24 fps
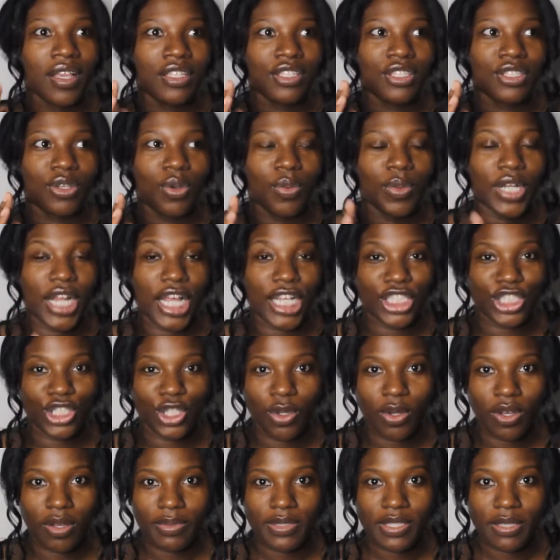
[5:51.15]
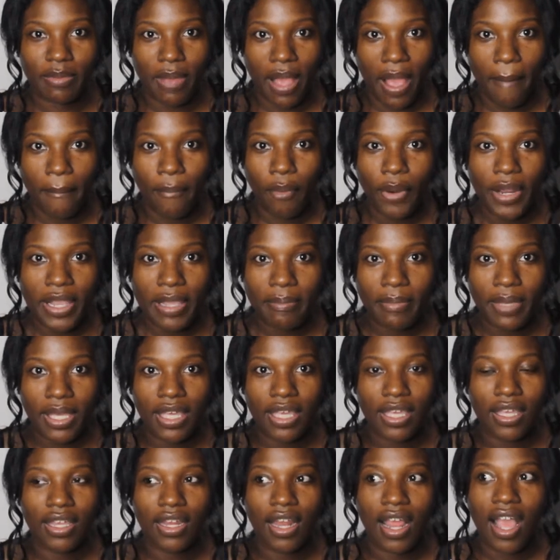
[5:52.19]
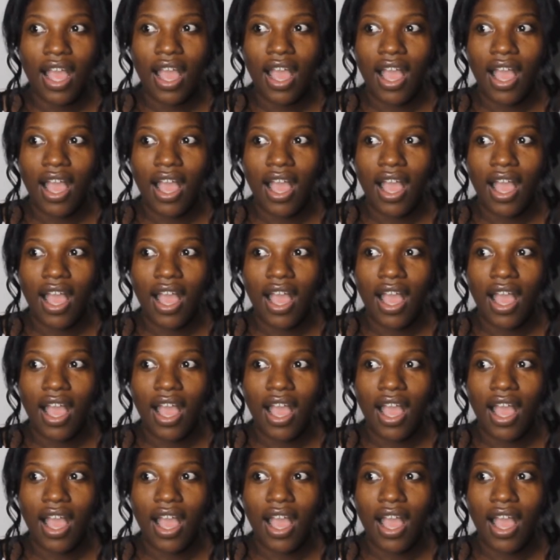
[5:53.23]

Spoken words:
So when I show up to my appointment,